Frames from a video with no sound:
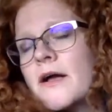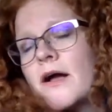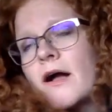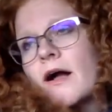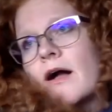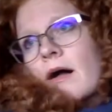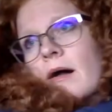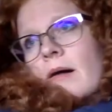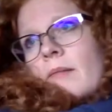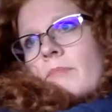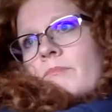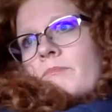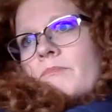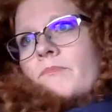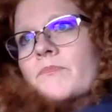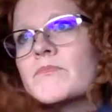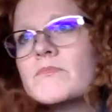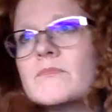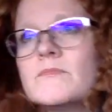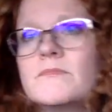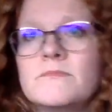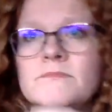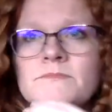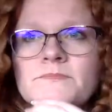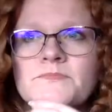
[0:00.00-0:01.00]
Um,
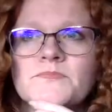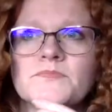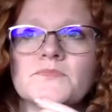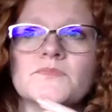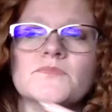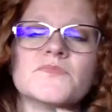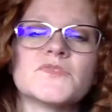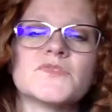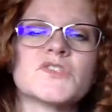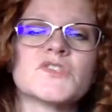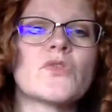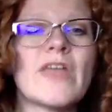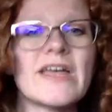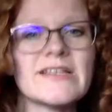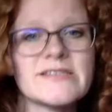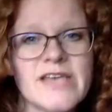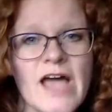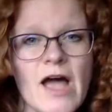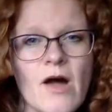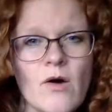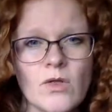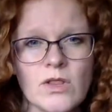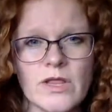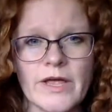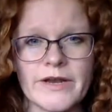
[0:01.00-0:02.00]
so that's
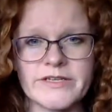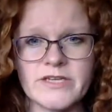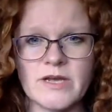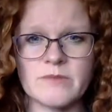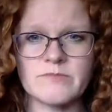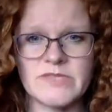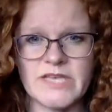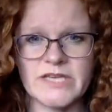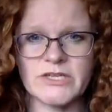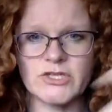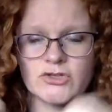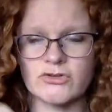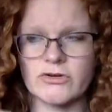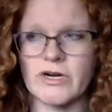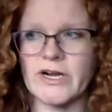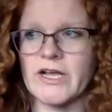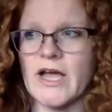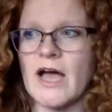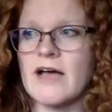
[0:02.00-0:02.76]
how a lot of times they trick